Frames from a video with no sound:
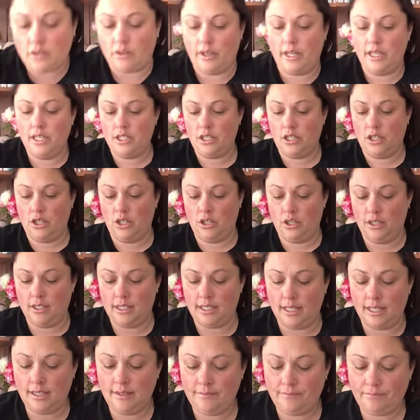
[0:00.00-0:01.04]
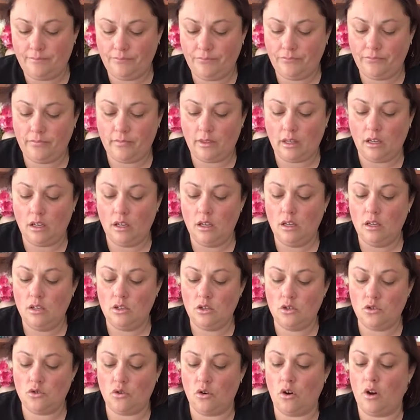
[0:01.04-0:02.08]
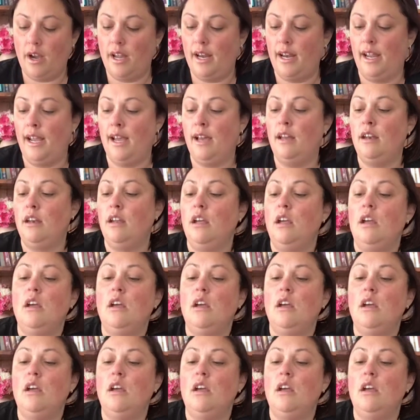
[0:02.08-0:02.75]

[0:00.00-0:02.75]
sorry, to use it, to try it out.